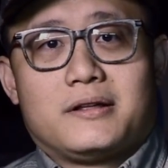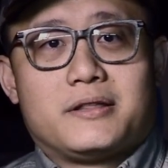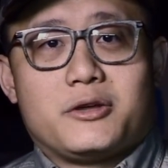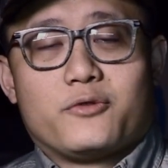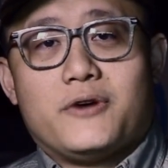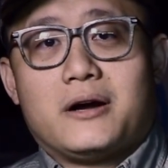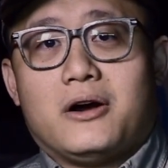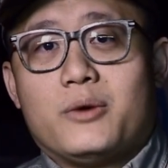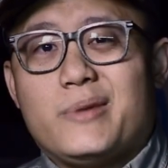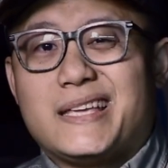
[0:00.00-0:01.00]
that your
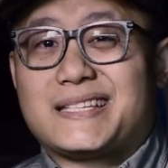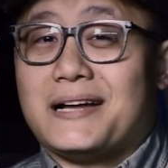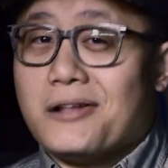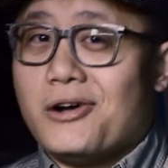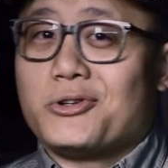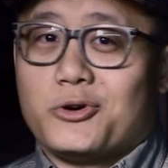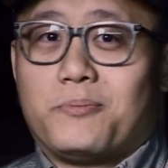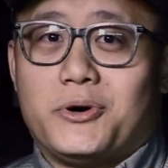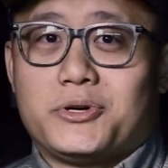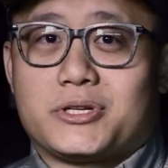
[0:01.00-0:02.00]
firearm is not on your
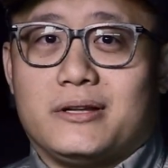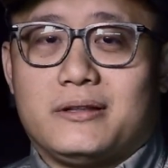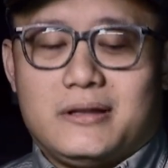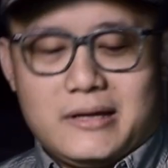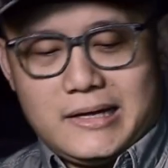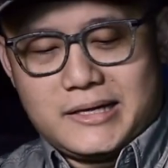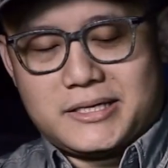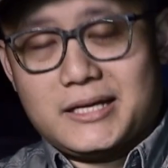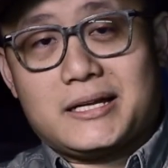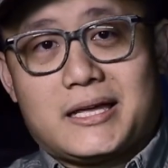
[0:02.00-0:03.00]
person. It's
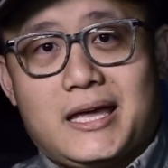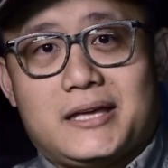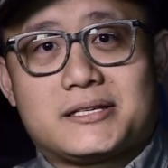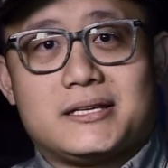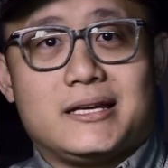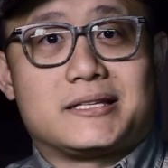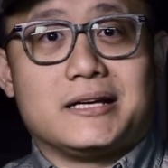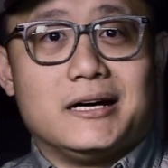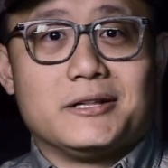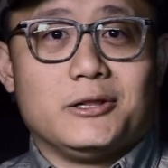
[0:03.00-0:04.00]
in a case, it's
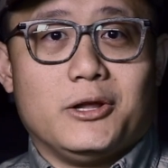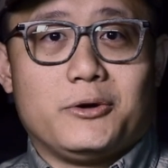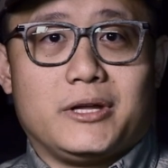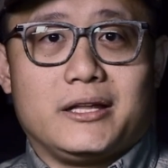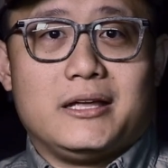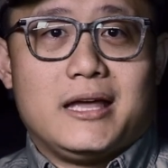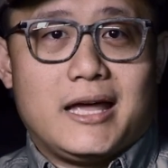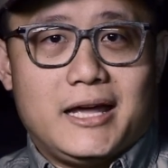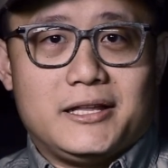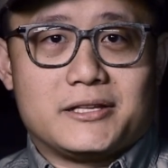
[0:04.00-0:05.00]
unloaded,
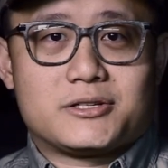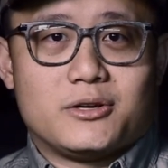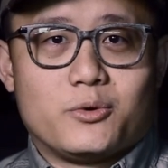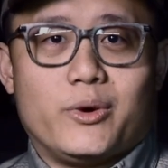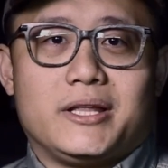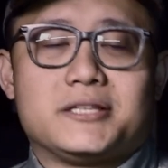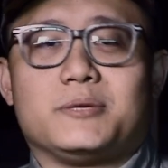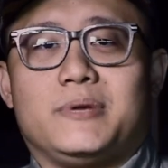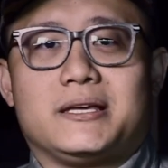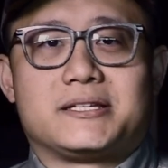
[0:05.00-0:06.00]
and it's ready to
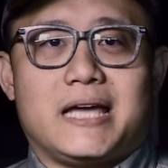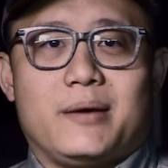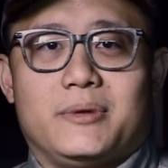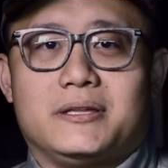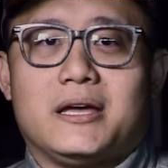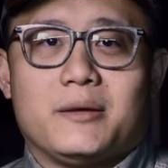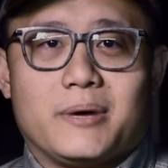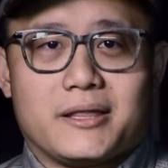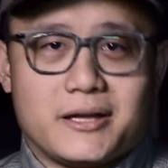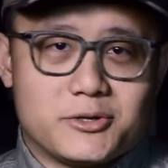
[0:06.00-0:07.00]
be examined
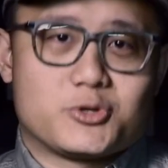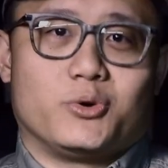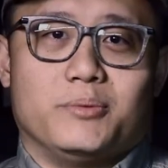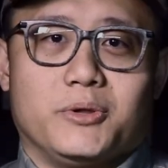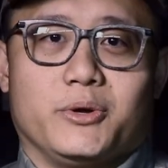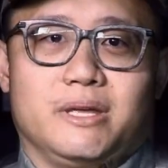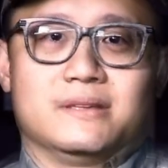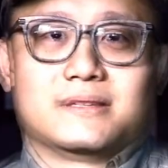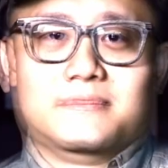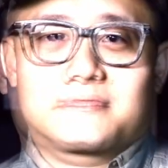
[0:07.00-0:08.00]
by the gun store
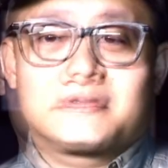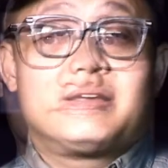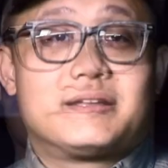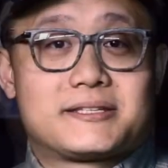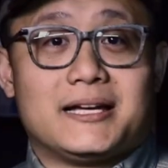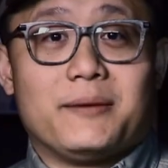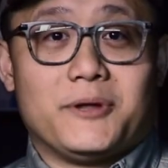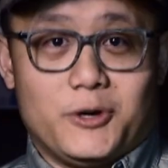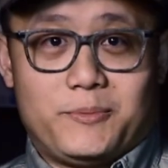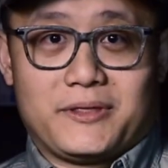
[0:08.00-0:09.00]
employees. It's time
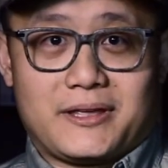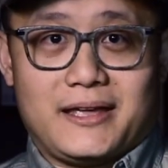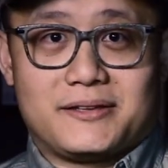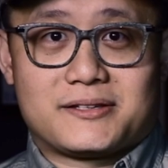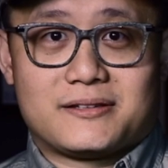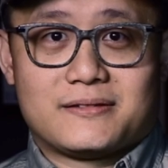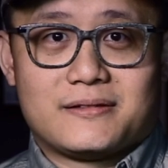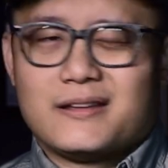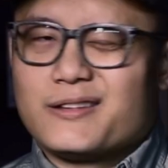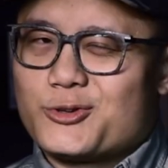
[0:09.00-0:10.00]
to open the case.
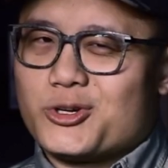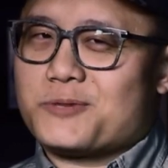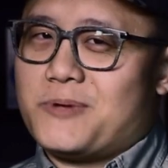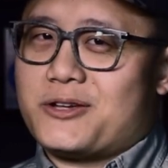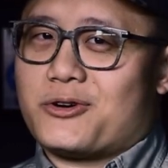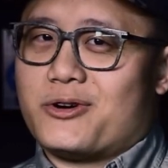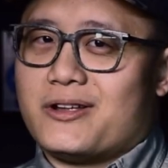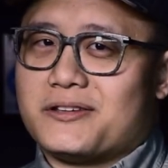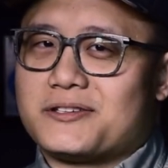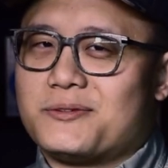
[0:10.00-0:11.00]
Just be
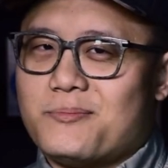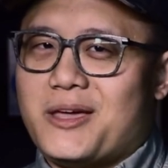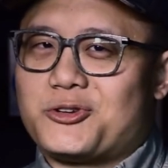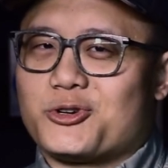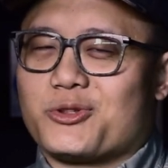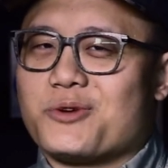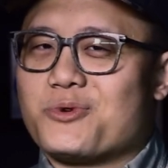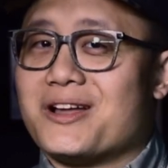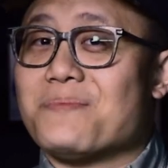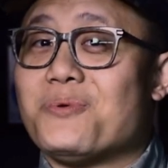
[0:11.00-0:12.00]
courteous. Make sure that
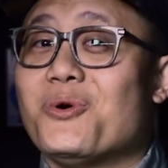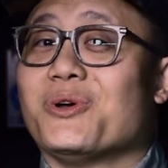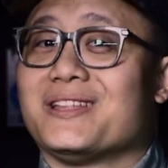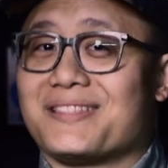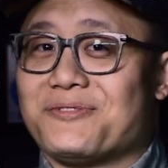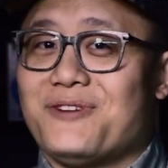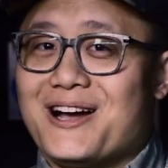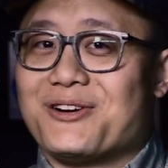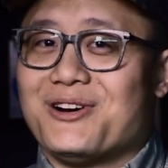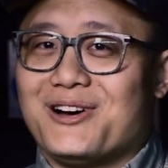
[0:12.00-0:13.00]
we're not pointing the
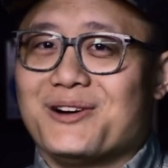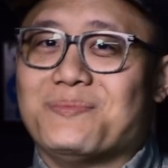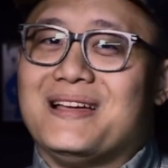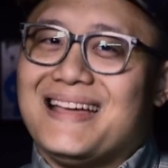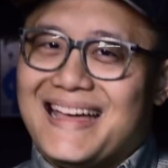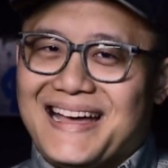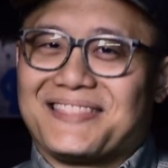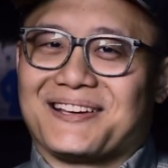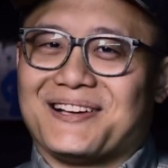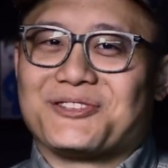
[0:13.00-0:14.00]
firearm
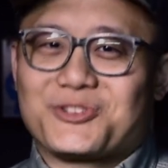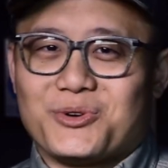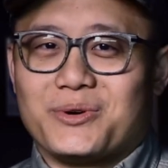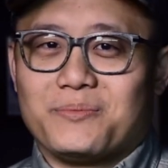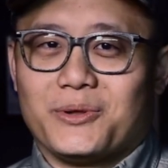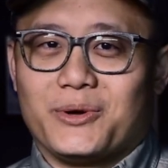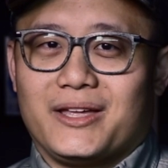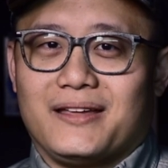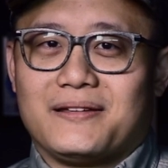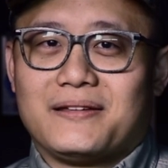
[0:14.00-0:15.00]
at the gun store
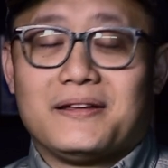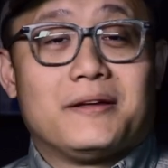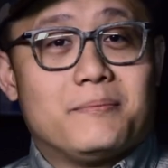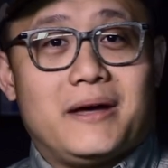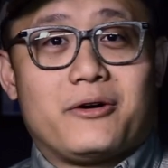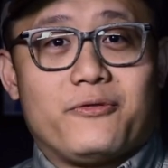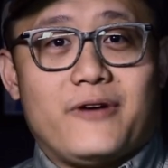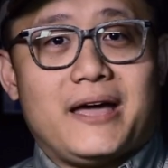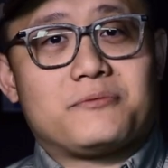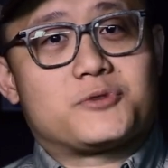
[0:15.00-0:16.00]
employee. Matter of
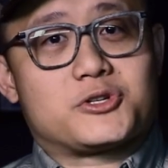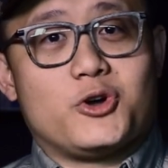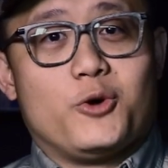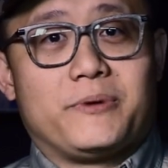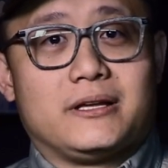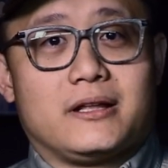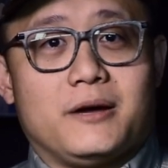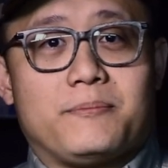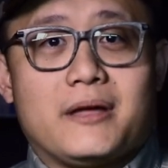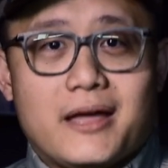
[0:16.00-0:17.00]
fact, just open it
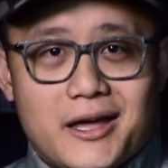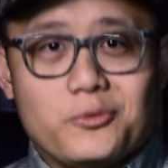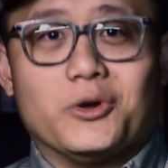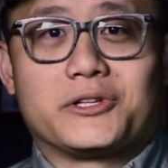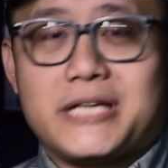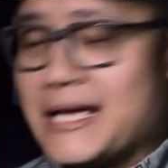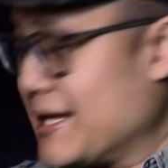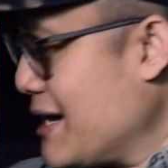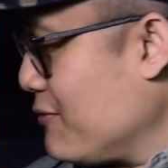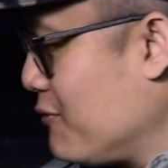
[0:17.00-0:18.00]
up and we'll take
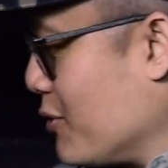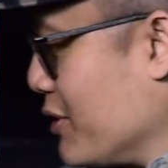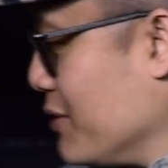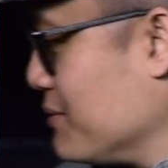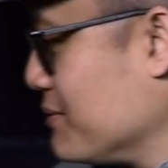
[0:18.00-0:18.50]
it out for you.